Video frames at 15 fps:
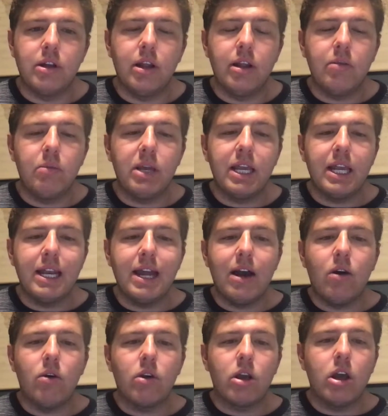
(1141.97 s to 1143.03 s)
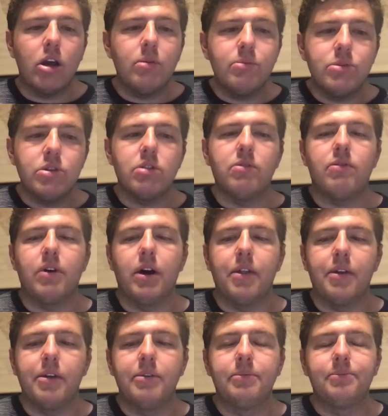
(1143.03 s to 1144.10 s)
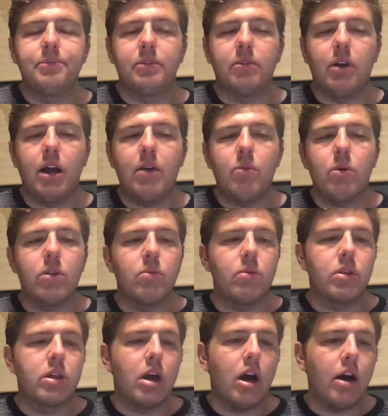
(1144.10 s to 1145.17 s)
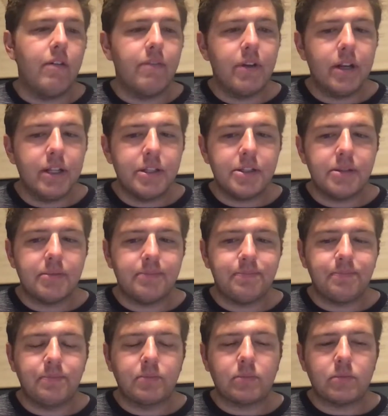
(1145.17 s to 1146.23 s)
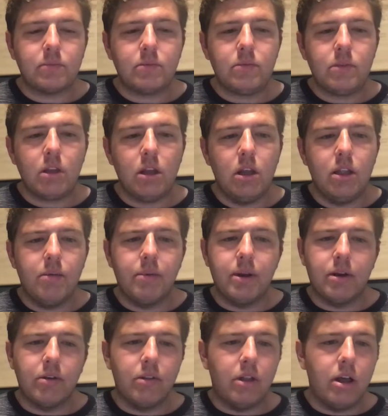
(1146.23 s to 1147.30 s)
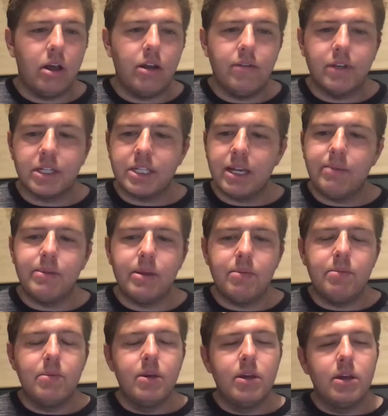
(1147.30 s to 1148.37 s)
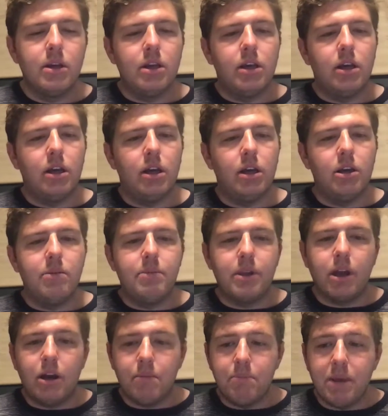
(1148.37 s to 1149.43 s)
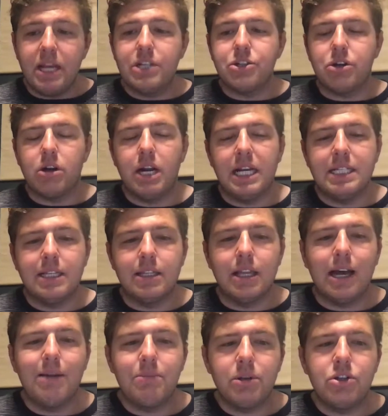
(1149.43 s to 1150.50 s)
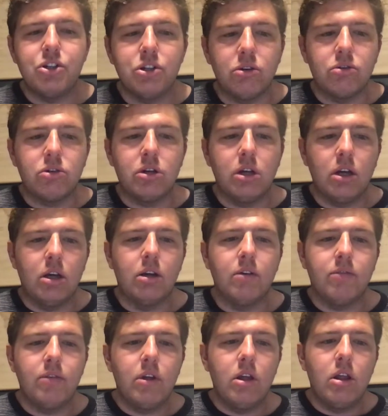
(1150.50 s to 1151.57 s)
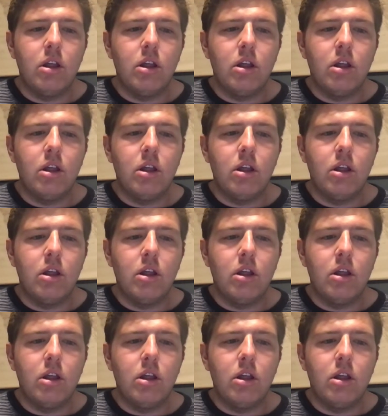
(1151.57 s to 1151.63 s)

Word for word: And, and we can now come to the Father, right, with, with confidence that we are loved, accepted uh, beyond measure as adopted children of